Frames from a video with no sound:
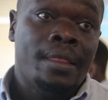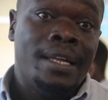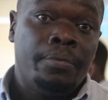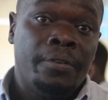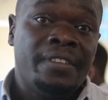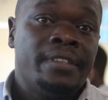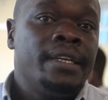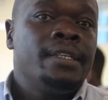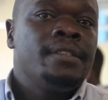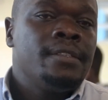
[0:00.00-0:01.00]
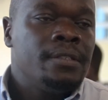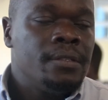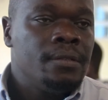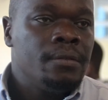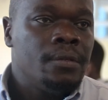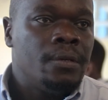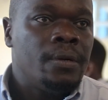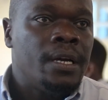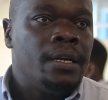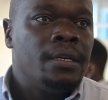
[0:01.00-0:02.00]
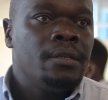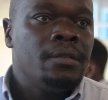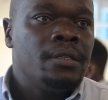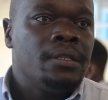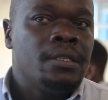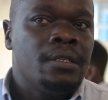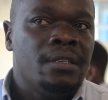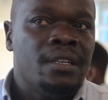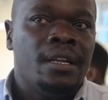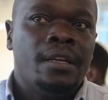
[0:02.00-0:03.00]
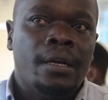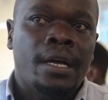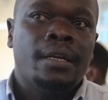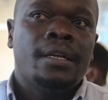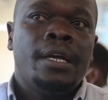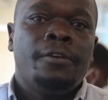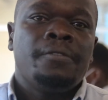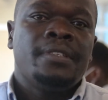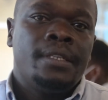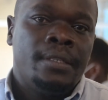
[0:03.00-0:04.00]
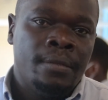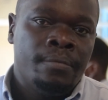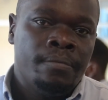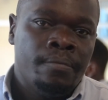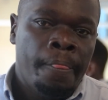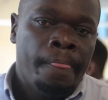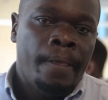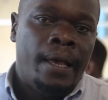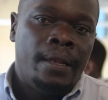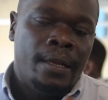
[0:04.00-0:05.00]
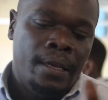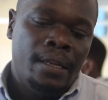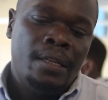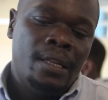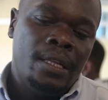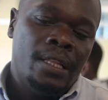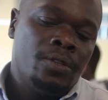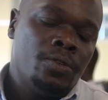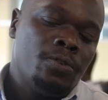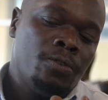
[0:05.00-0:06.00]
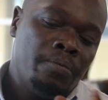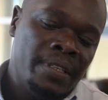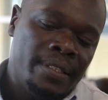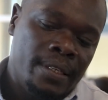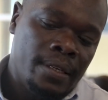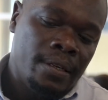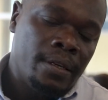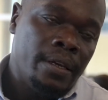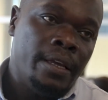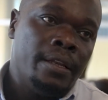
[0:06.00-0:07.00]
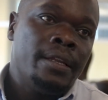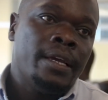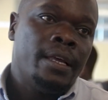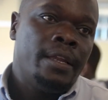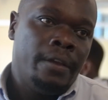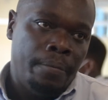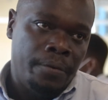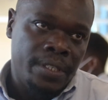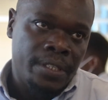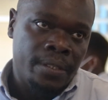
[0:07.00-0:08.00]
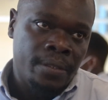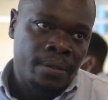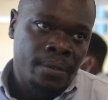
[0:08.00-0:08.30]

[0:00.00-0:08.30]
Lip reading: that portrays or can kind of state. And again, there's also no mistake in declaring your position.